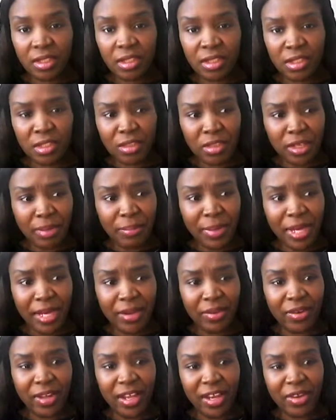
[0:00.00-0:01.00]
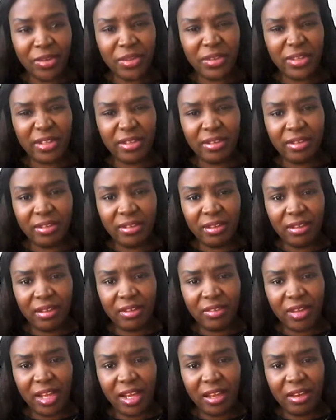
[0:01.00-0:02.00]
talk about how you can
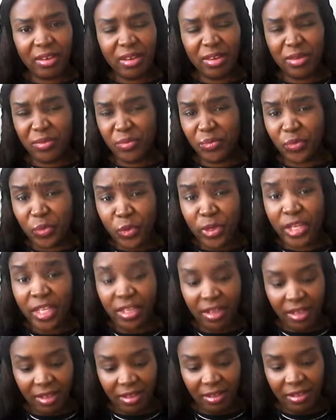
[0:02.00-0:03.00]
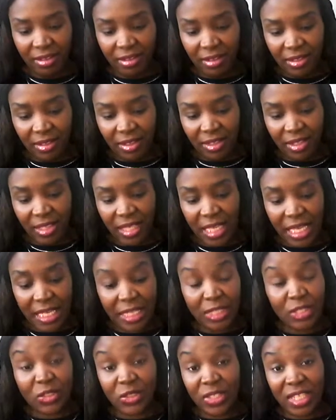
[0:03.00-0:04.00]
avoid
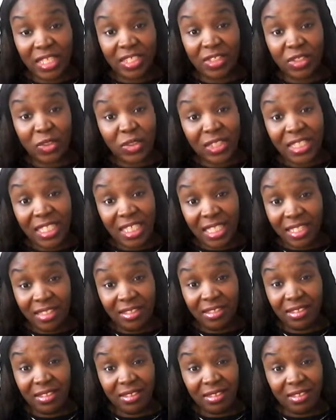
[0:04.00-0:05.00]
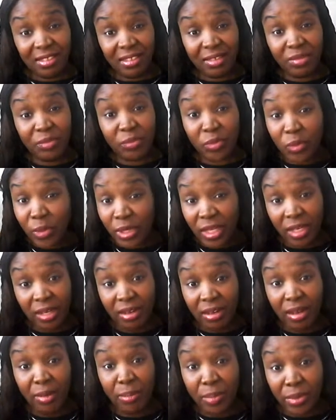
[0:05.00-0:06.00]
getting to that stage, avoid
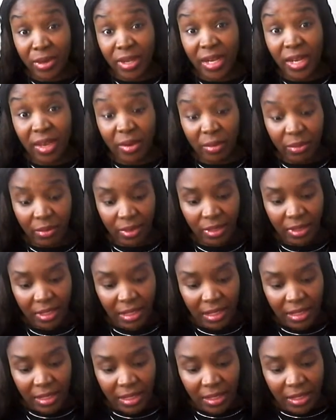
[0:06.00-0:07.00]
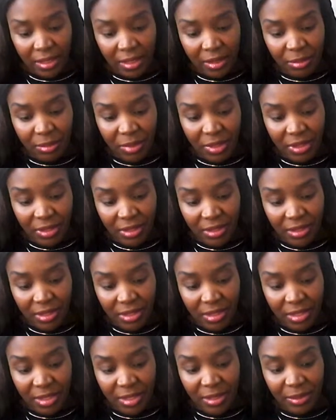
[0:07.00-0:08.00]
a burnout.
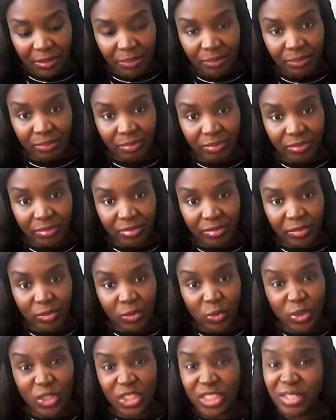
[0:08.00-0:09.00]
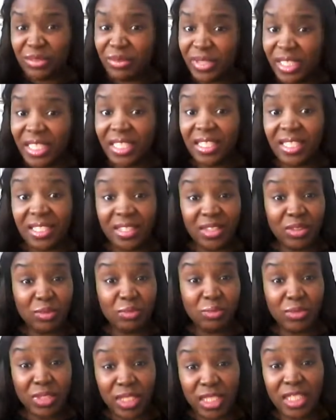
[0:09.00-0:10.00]
Because once you're in it, it's
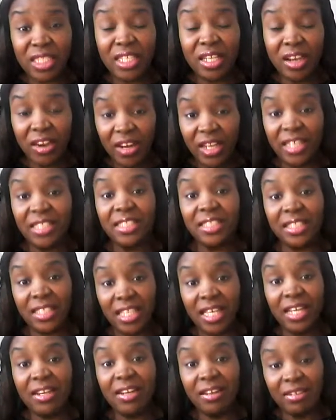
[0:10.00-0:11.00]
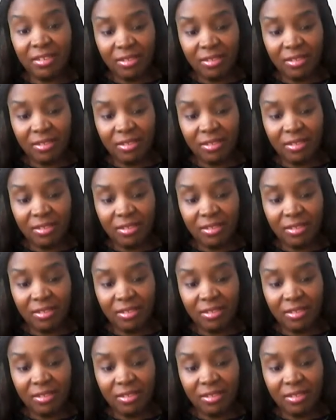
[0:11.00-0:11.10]
really hard to get